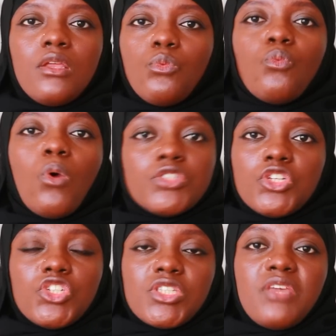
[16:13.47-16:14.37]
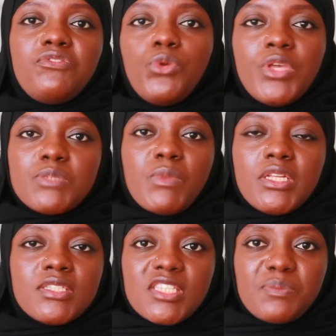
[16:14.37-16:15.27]
want to just give you his
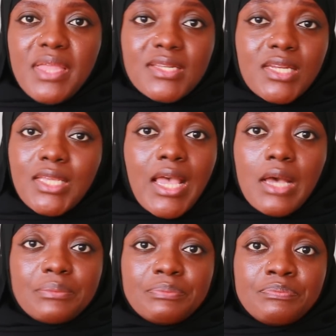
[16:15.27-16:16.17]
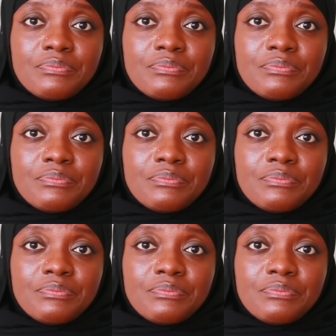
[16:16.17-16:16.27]
money to spend anyhow.